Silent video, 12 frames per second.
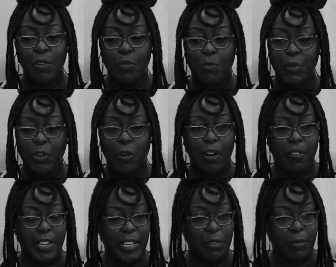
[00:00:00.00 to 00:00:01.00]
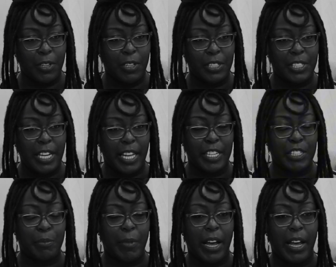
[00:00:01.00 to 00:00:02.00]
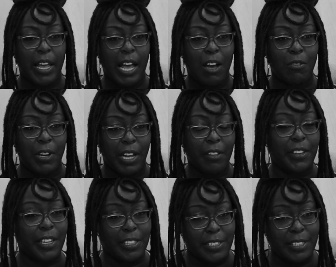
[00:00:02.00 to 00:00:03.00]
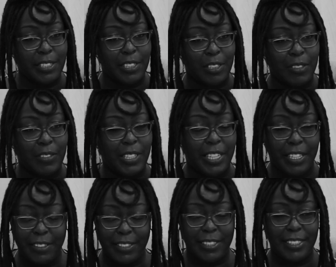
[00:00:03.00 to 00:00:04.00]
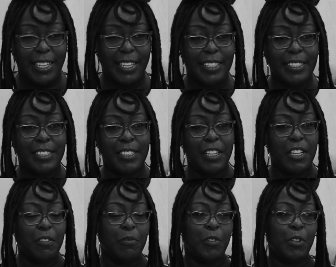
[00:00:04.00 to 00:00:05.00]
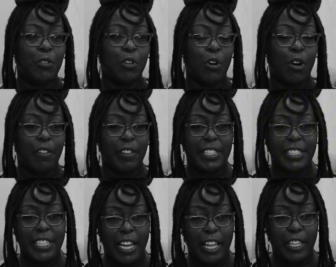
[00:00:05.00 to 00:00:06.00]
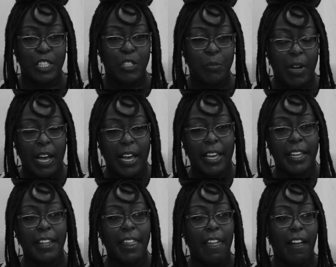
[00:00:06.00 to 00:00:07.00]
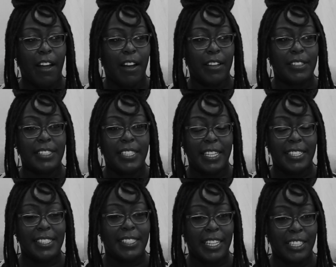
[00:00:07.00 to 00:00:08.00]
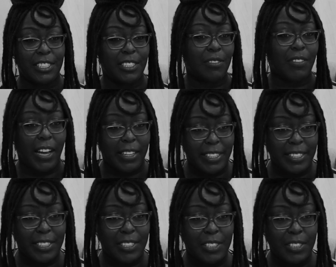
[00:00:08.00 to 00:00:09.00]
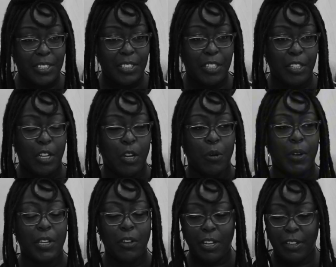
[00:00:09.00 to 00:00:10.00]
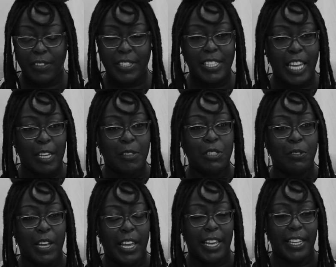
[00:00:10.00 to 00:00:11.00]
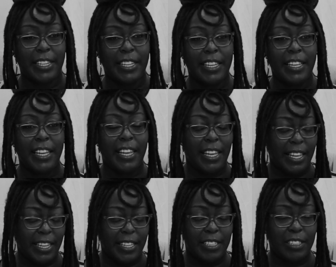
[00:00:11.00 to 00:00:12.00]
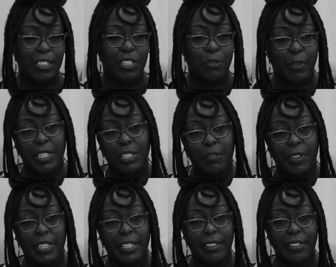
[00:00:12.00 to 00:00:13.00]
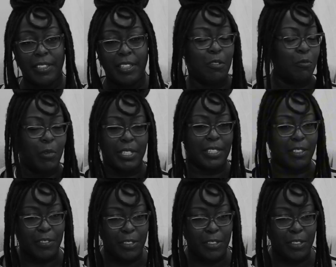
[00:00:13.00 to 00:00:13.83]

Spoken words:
We already were challenged by our healthcare system here in the States. We were already challenged by state-sanctioned violence, and all of this came to a head in 2020. And it wasn't the